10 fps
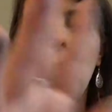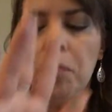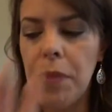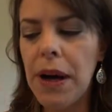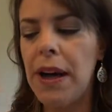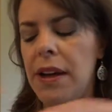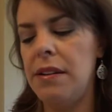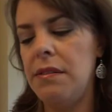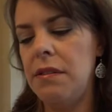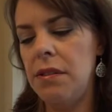
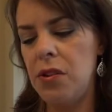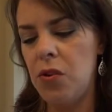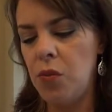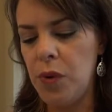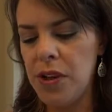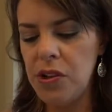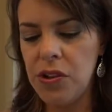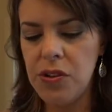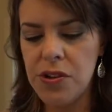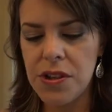But when you
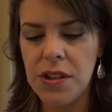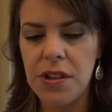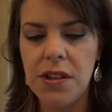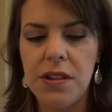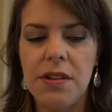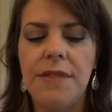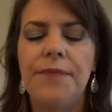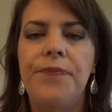use these,